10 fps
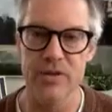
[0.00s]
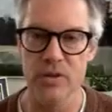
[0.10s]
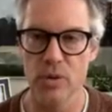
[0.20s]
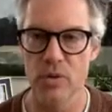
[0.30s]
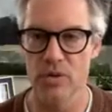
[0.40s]

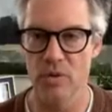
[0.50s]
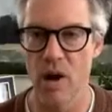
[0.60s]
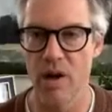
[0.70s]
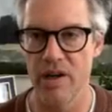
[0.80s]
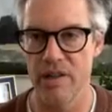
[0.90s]
schools
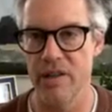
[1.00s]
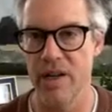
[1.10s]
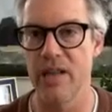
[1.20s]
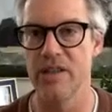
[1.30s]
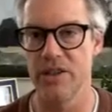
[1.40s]
wanted it the
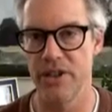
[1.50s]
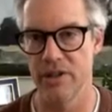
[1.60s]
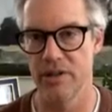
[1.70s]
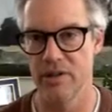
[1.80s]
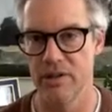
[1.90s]
next
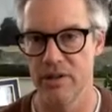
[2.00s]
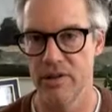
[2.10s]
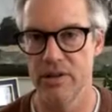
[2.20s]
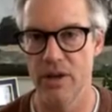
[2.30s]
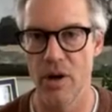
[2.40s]
year.
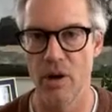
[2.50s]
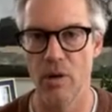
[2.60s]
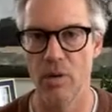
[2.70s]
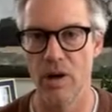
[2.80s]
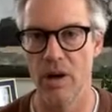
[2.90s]

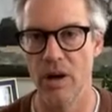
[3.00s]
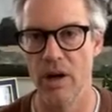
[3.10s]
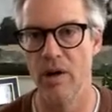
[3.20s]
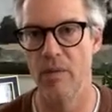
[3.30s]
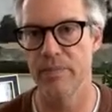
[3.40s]
So
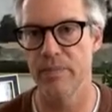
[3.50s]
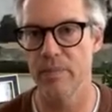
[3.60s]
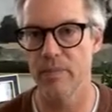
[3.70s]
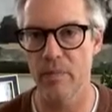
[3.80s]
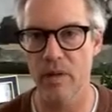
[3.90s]

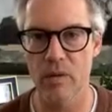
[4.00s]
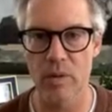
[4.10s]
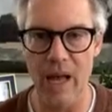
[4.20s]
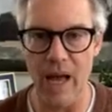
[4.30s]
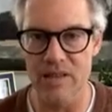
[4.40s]

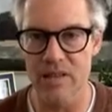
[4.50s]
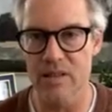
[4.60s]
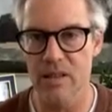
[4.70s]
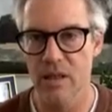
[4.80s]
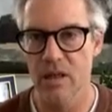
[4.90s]
we
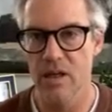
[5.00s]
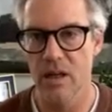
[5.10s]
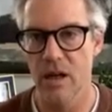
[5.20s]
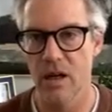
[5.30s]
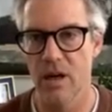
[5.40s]
asked
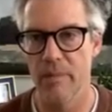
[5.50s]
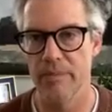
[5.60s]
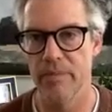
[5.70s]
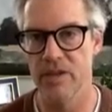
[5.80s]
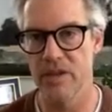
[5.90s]

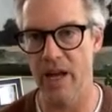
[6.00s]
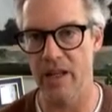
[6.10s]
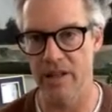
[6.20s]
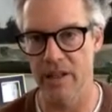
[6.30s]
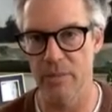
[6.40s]
the
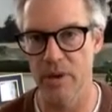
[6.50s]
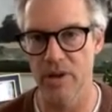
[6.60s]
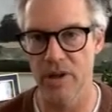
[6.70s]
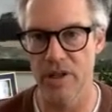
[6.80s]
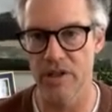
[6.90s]
cycling
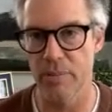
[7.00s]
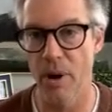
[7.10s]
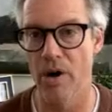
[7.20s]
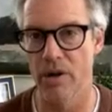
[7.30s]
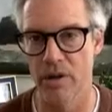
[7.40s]
community to
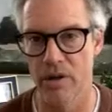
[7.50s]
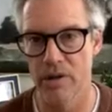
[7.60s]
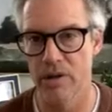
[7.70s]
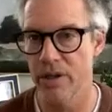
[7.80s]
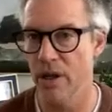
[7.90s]
partner,
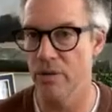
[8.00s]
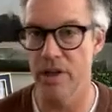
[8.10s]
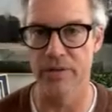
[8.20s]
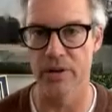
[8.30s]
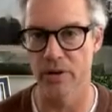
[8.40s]
you know,
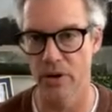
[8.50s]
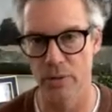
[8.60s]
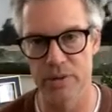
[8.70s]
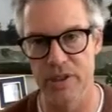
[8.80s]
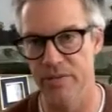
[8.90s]
different
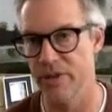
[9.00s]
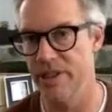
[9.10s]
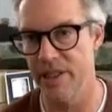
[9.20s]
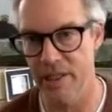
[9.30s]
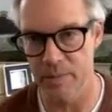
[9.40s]
groups, different
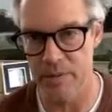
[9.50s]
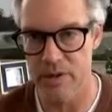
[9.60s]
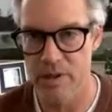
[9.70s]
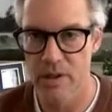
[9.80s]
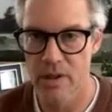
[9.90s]

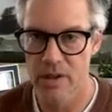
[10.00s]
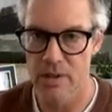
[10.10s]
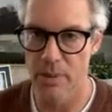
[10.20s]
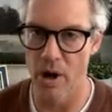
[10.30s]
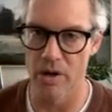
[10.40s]
teams, to
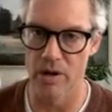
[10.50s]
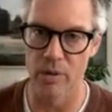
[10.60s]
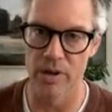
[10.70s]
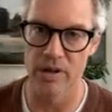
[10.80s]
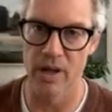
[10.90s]
partner
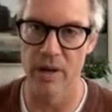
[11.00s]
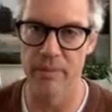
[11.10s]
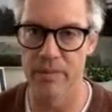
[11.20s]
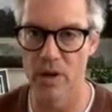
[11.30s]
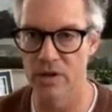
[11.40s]
with
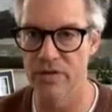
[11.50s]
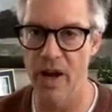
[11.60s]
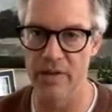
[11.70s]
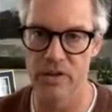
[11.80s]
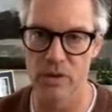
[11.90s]
those
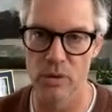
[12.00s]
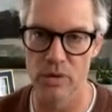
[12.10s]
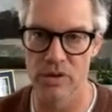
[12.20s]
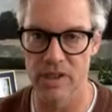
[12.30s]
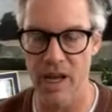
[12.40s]
5
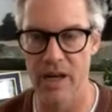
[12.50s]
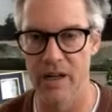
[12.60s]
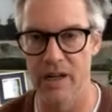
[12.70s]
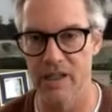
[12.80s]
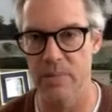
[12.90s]
schools to kind of
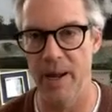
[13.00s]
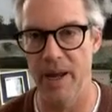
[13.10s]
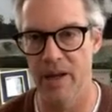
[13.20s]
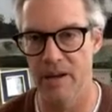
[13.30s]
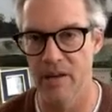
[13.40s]

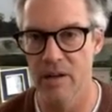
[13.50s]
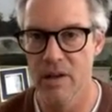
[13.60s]
expand and